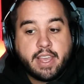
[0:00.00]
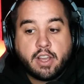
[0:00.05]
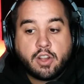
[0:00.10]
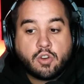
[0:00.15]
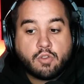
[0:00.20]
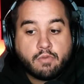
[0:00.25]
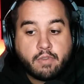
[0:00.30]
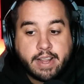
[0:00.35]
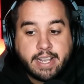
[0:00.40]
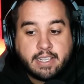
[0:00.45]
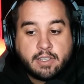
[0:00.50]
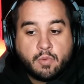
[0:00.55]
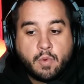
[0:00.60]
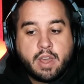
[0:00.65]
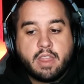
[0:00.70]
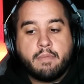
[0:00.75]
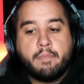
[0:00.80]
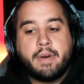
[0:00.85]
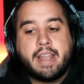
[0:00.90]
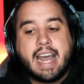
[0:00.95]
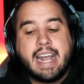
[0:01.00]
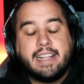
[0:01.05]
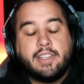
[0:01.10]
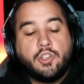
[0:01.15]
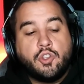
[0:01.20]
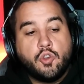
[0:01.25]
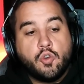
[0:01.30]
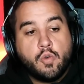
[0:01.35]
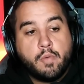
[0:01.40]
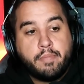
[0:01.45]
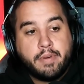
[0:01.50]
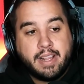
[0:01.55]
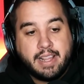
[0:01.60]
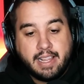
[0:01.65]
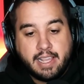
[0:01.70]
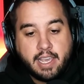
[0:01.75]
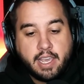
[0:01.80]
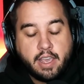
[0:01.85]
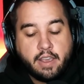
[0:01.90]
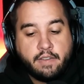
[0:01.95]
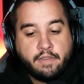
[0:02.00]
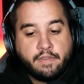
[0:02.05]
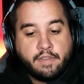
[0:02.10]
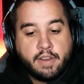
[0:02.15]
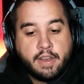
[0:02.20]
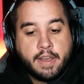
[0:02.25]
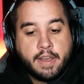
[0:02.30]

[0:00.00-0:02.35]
agrees with, but I do believe